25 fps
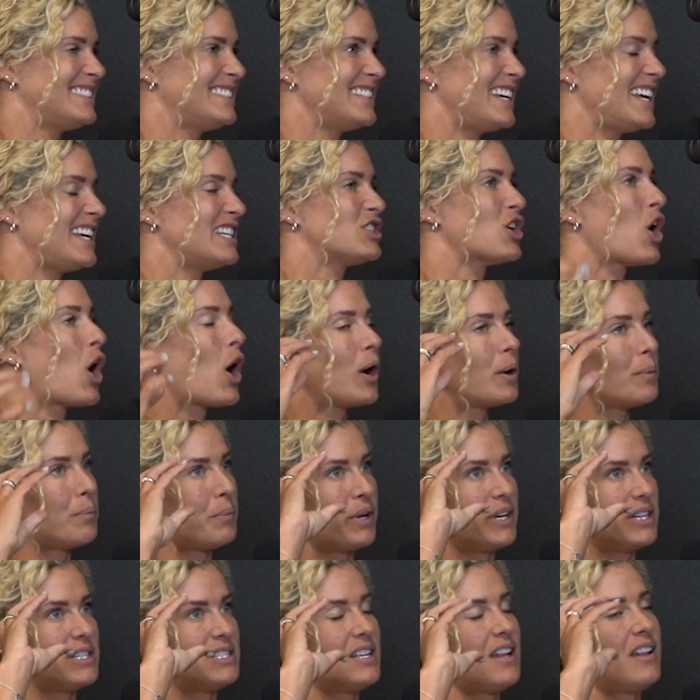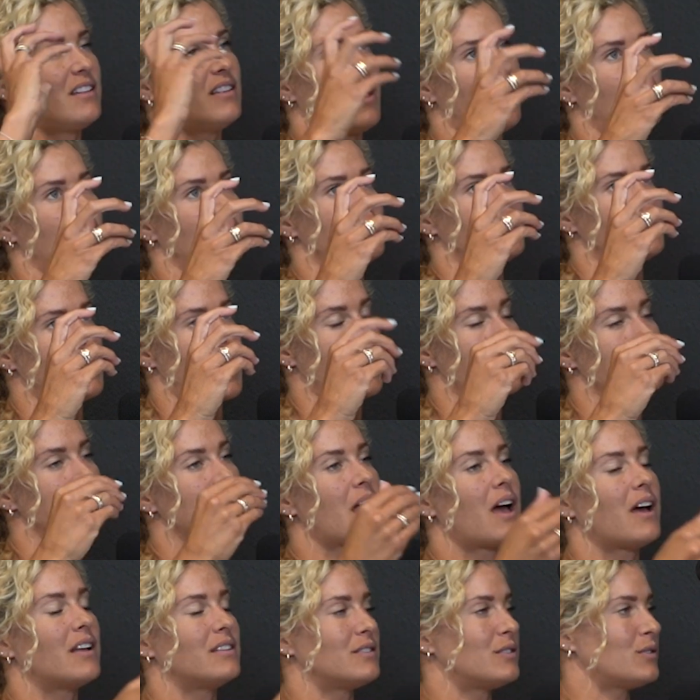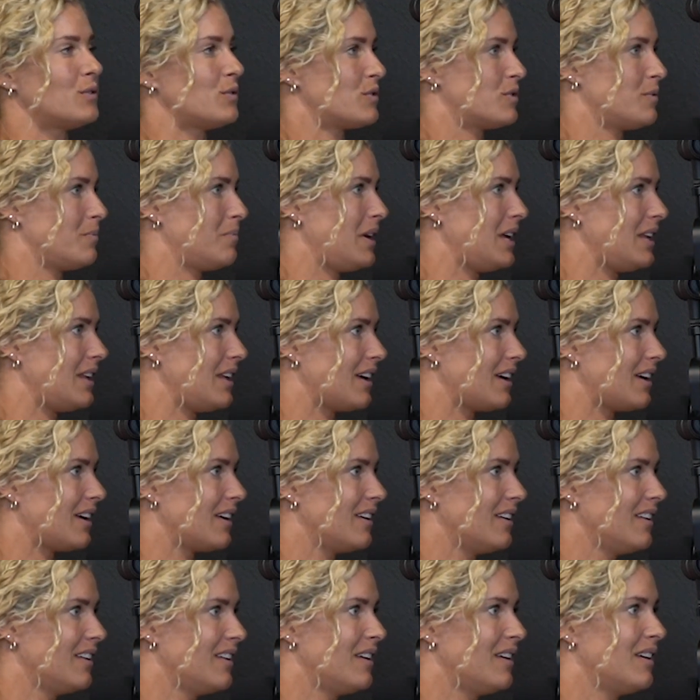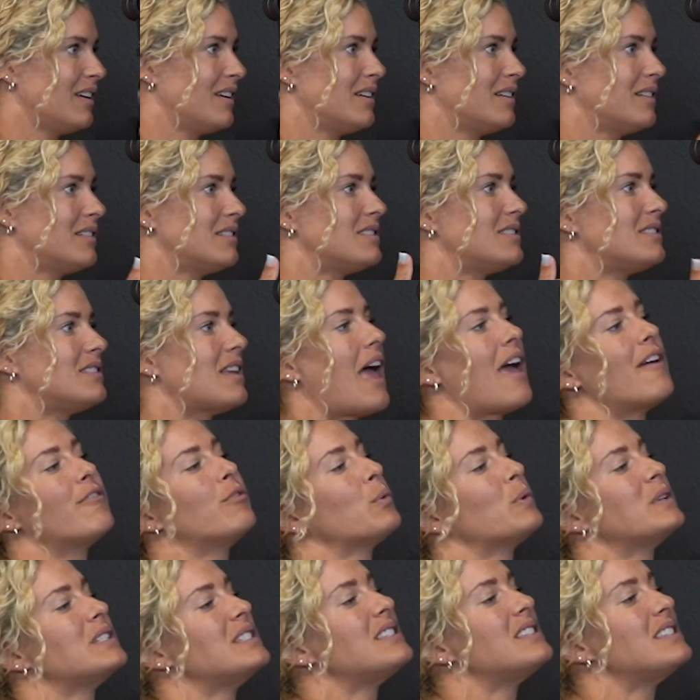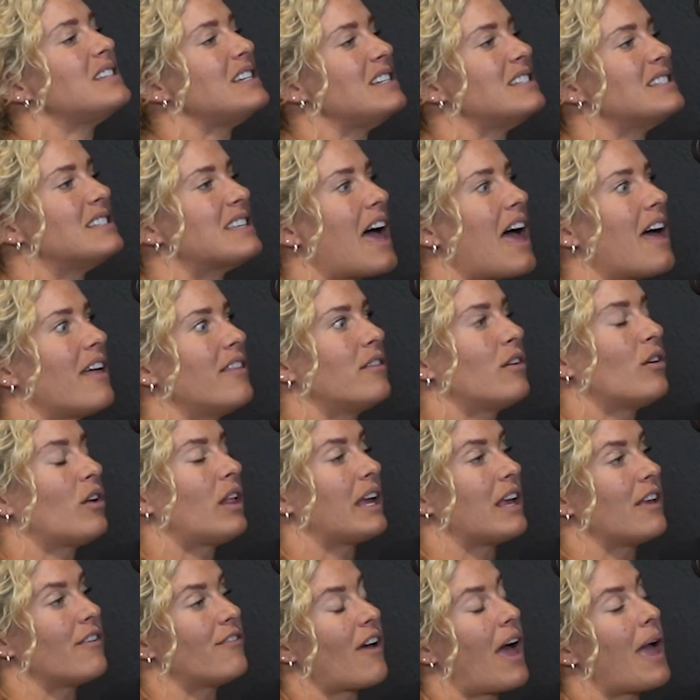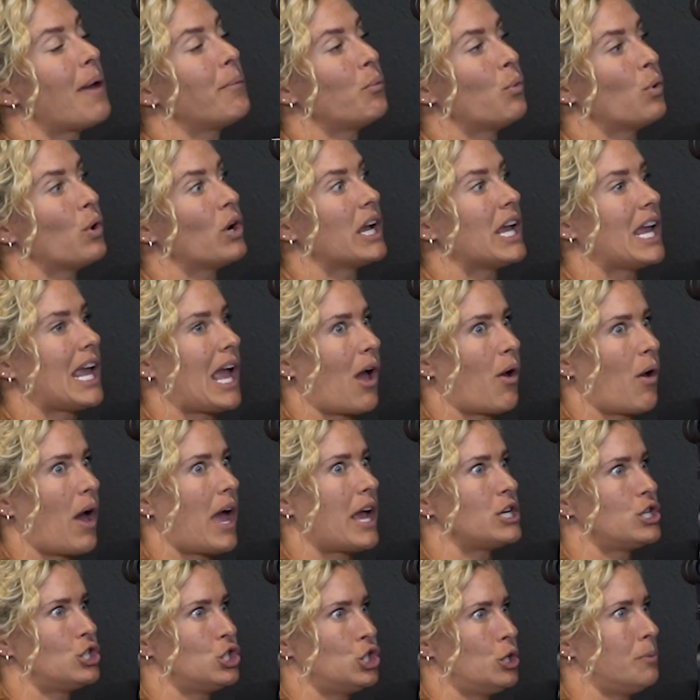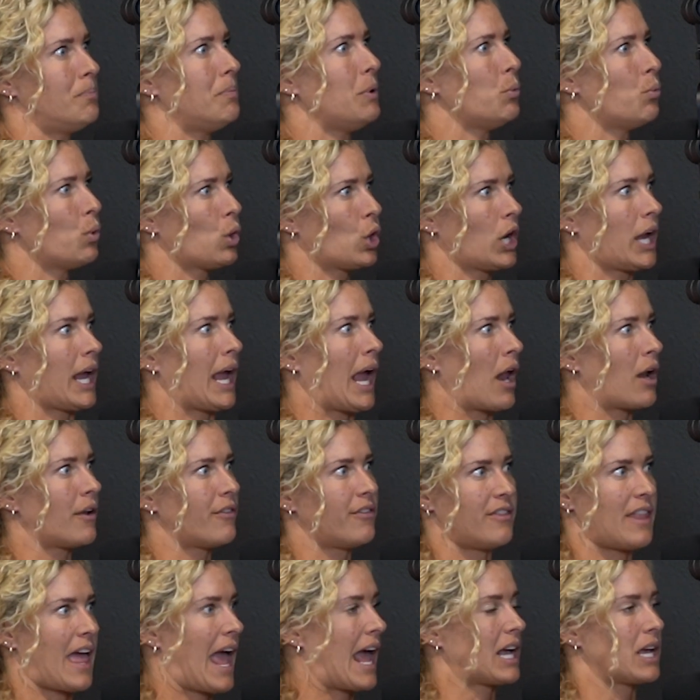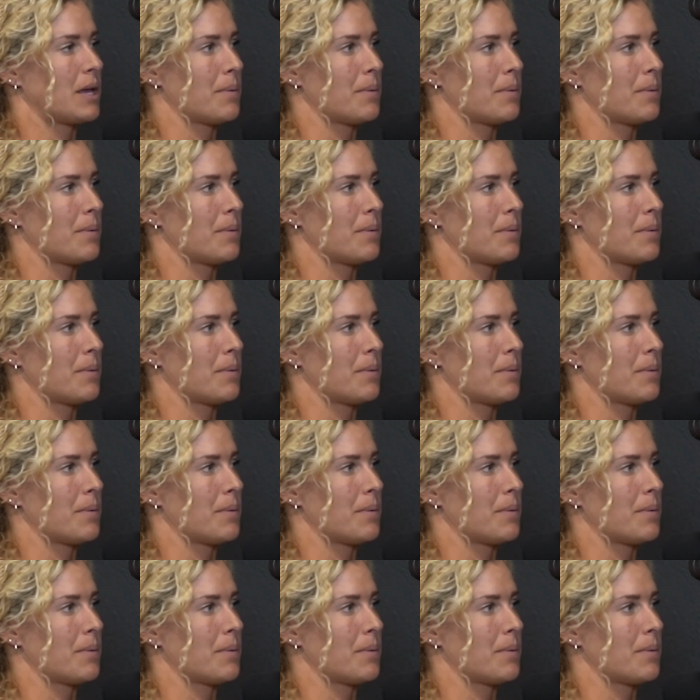it's hard because a lot of the times on social media, everyone sees that and they're like, if I'm working out, I should be working out at that